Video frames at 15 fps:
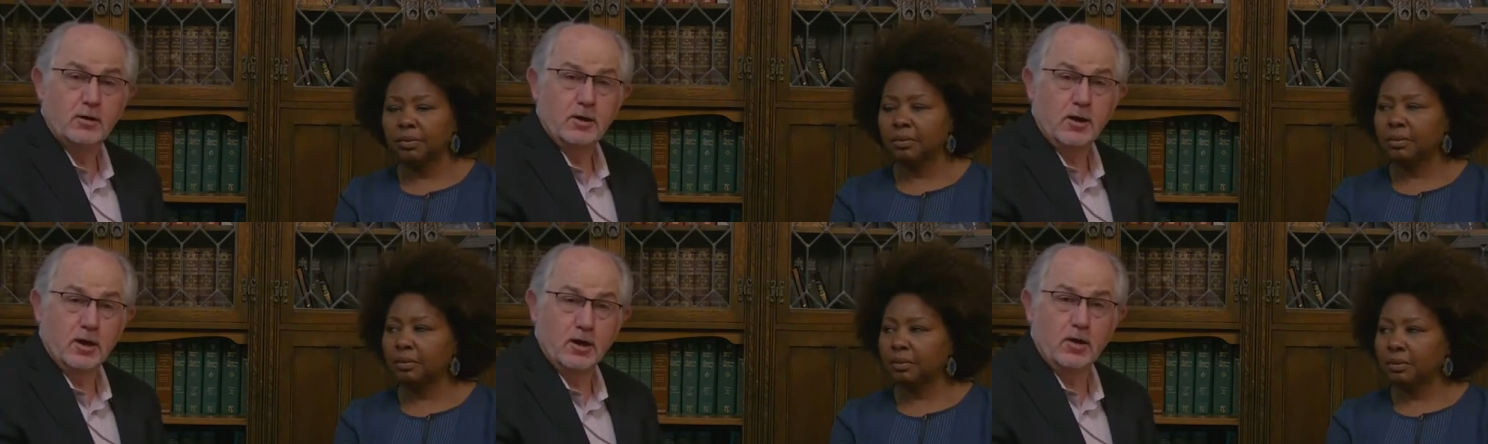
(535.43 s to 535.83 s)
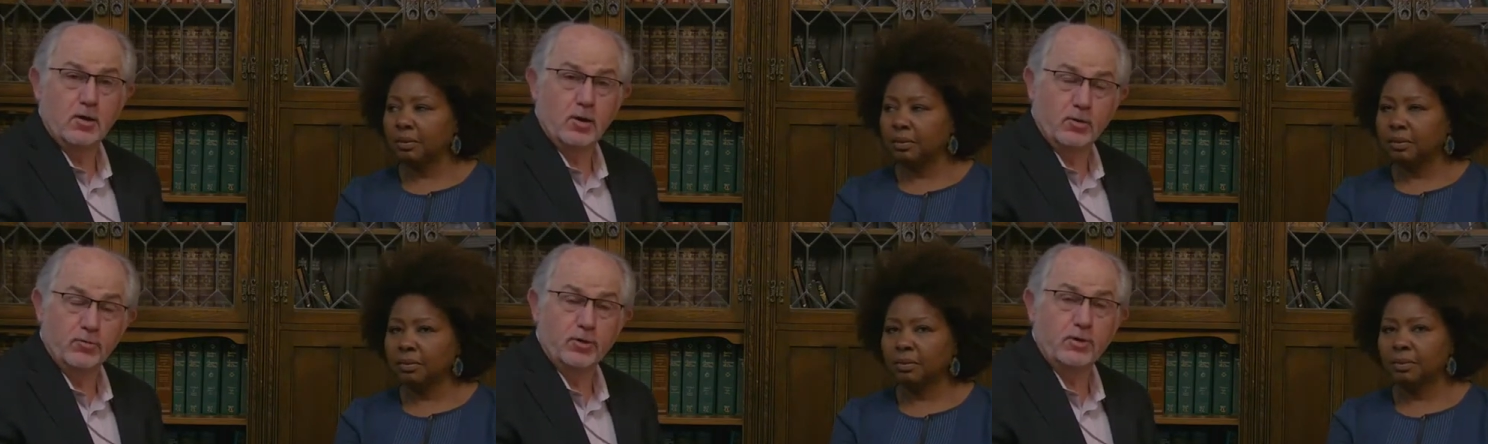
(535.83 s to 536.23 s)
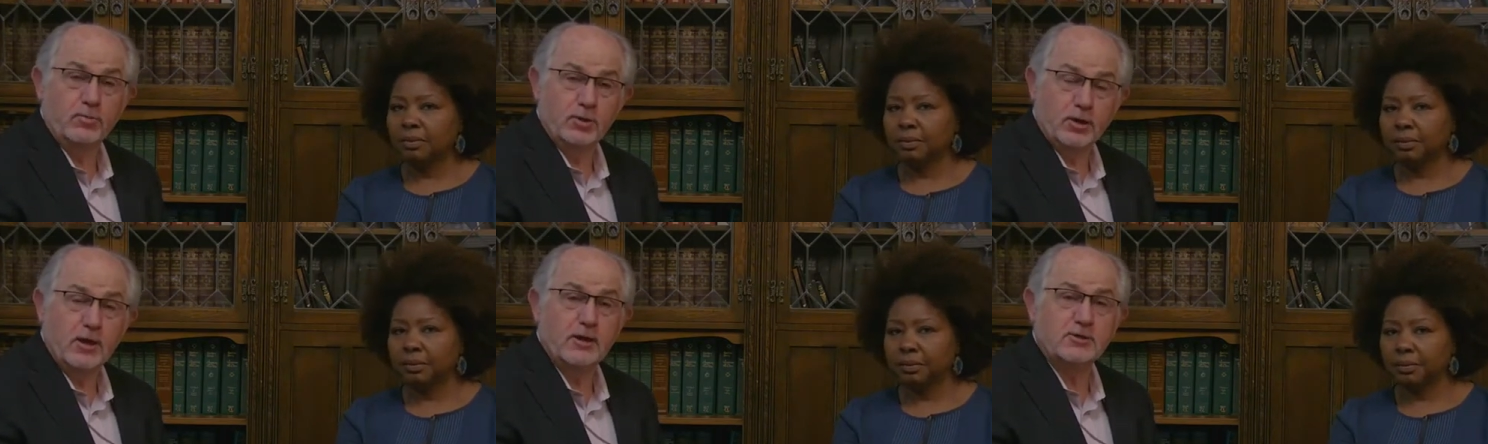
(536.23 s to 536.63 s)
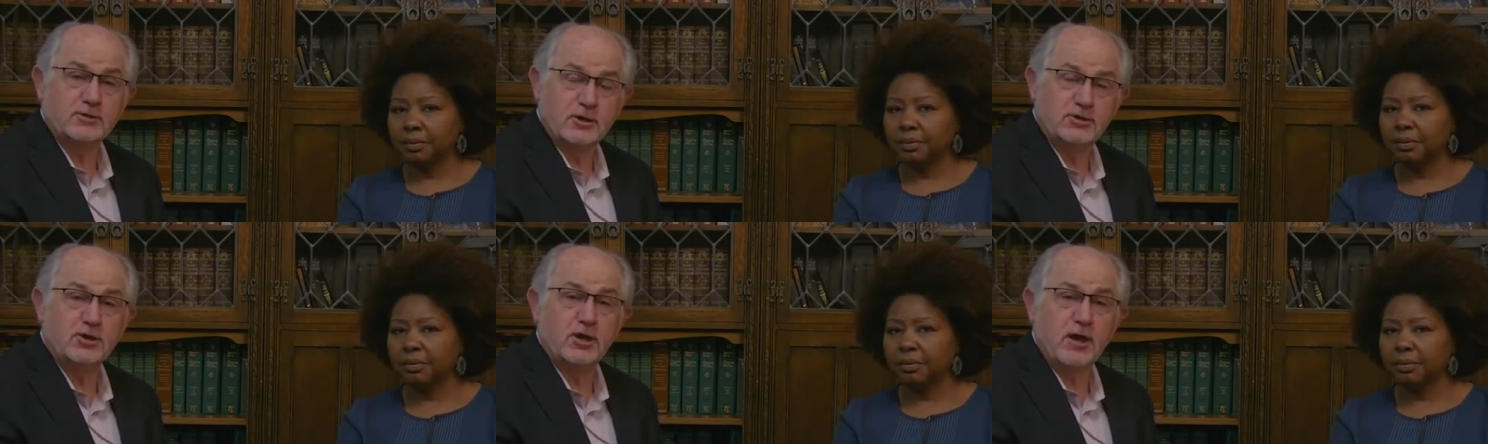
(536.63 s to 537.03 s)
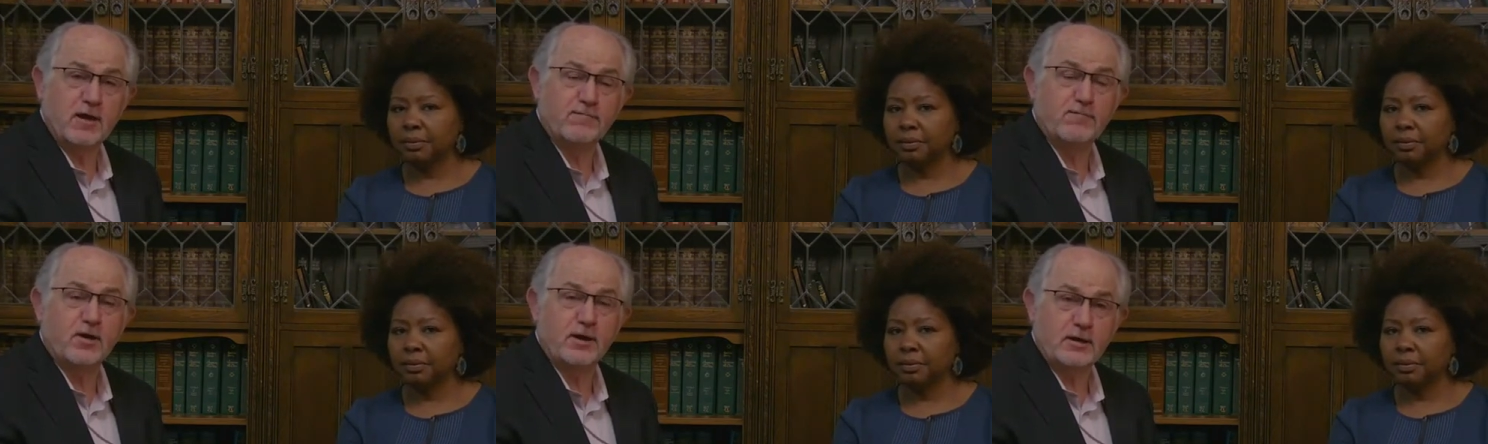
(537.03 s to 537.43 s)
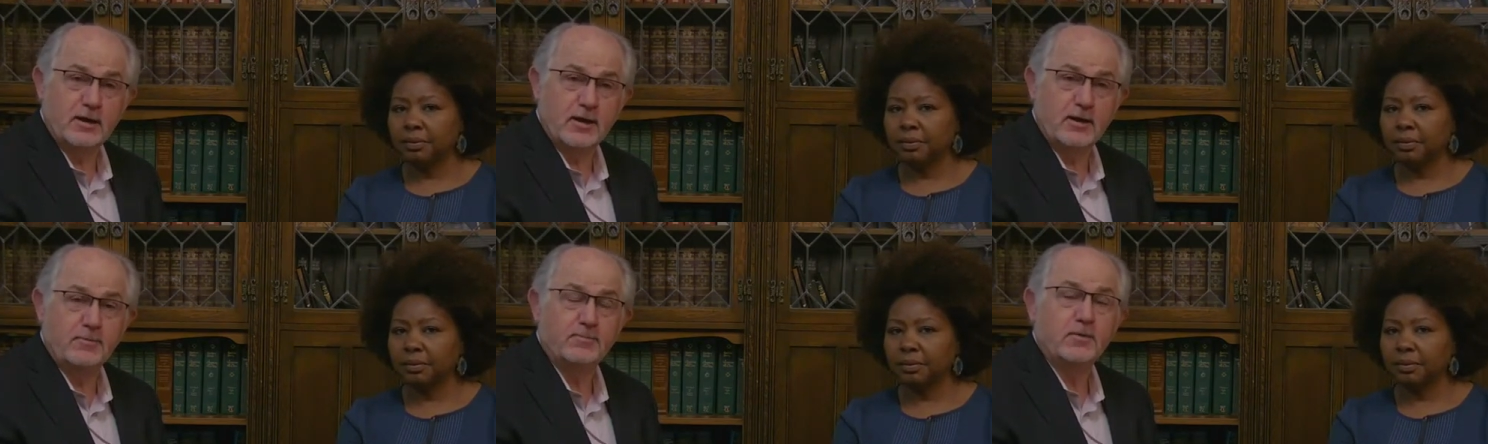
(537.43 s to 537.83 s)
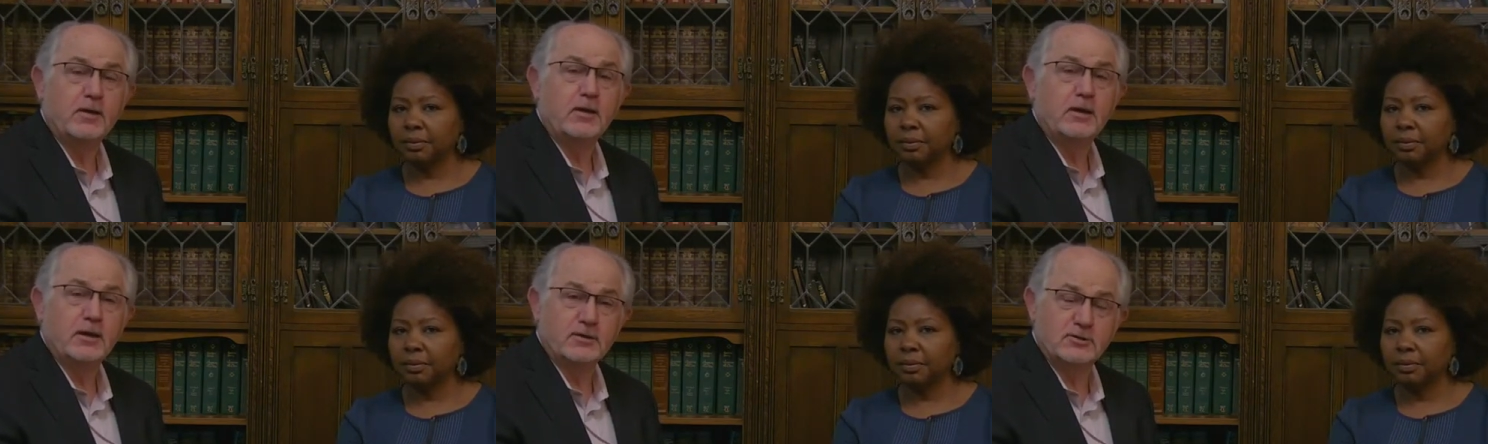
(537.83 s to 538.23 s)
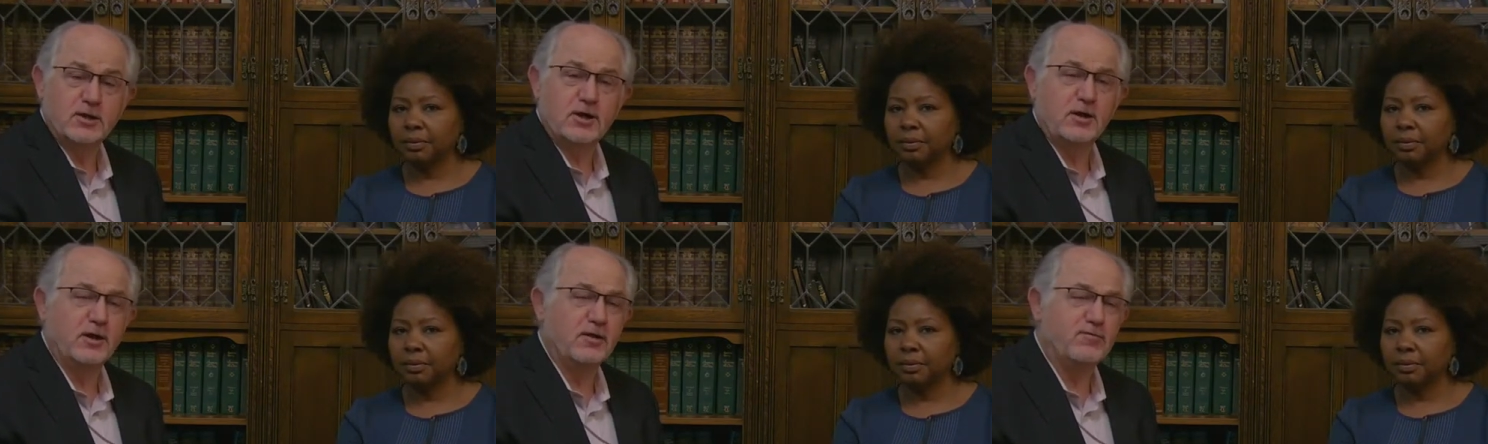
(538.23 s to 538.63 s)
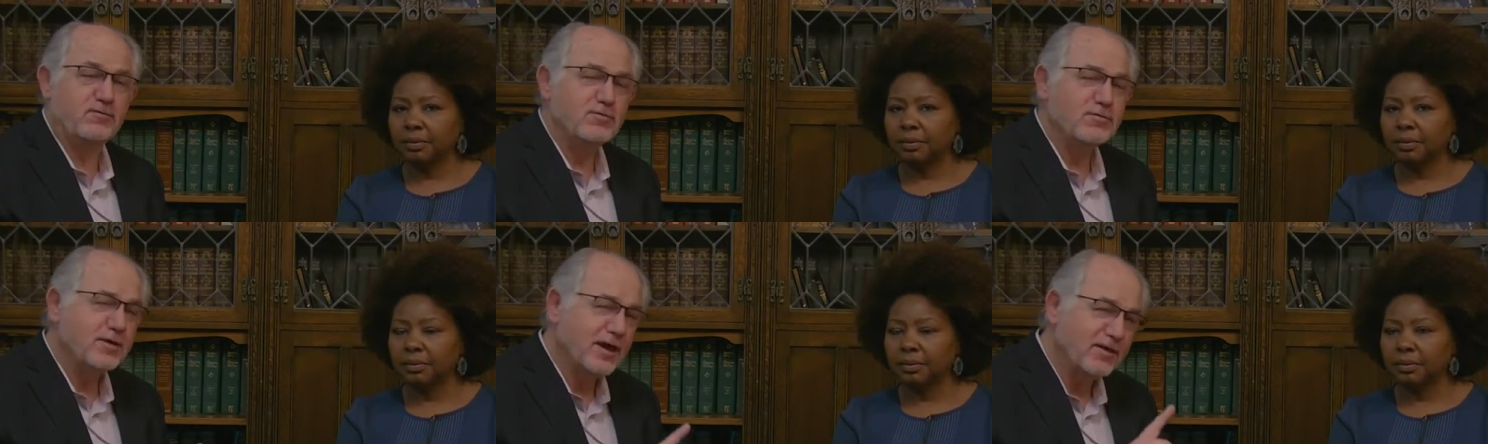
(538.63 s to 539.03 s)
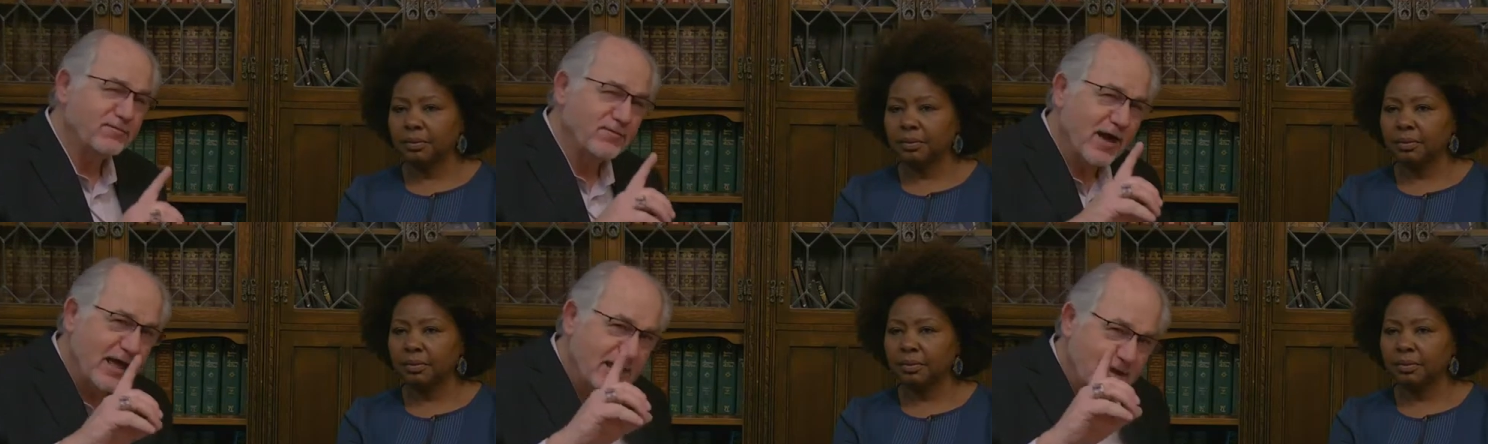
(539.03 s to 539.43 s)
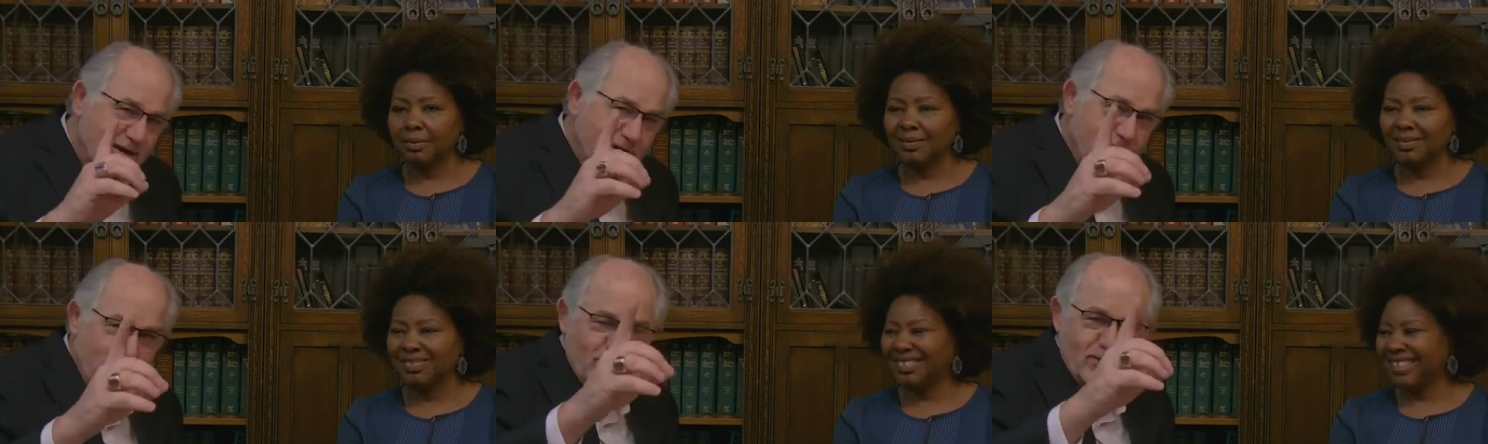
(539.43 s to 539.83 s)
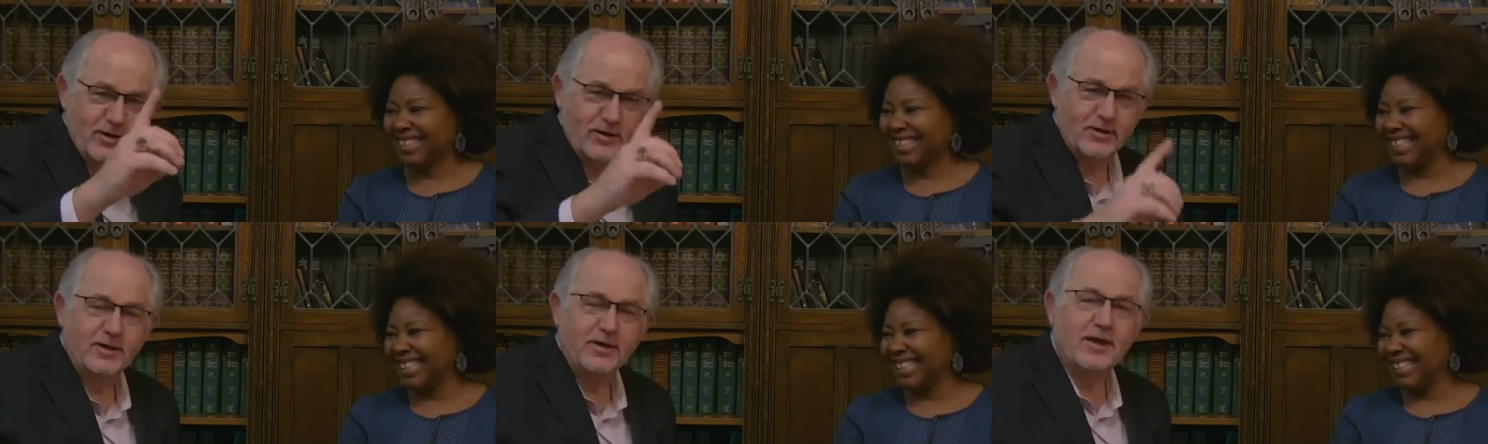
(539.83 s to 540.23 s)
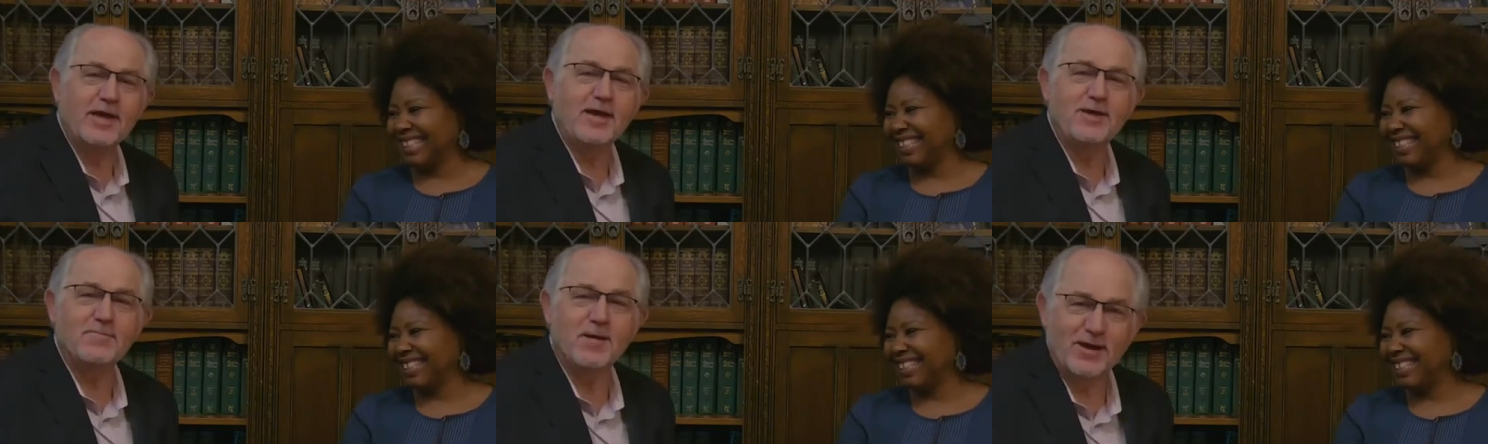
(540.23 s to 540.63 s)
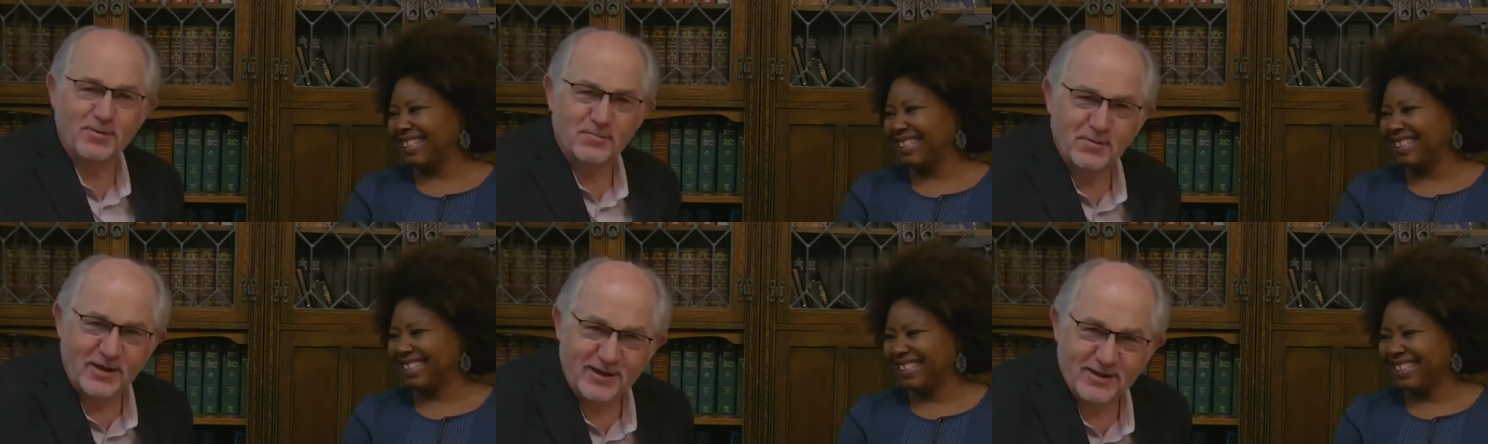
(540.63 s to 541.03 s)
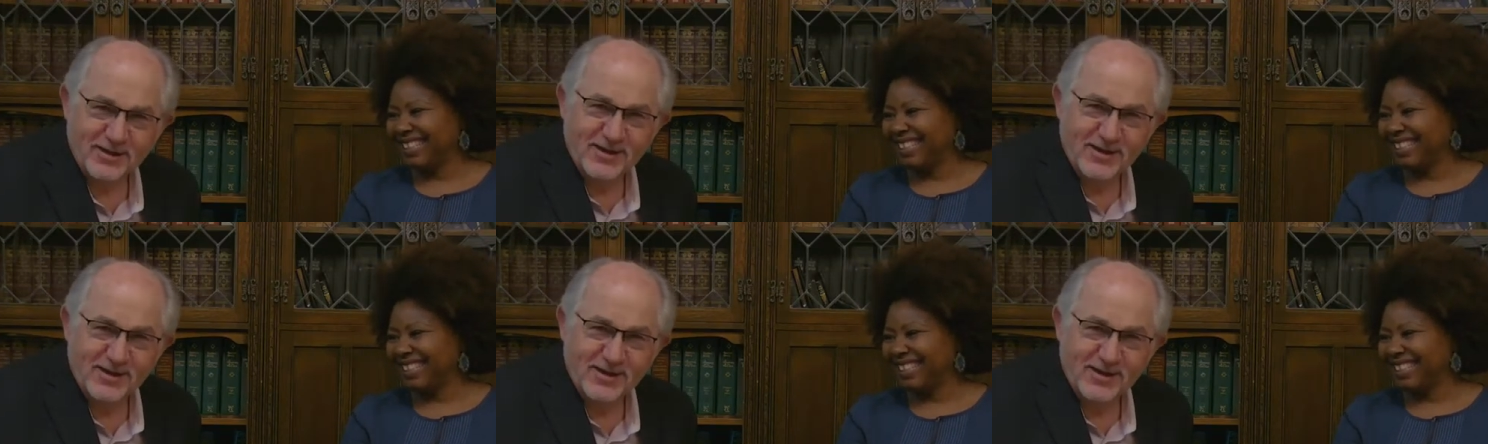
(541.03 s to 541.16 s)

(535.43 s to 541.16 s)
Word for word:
Speaker 1: Uh, on the communication that you have right now is there. And if you can't find it anywhere, email me.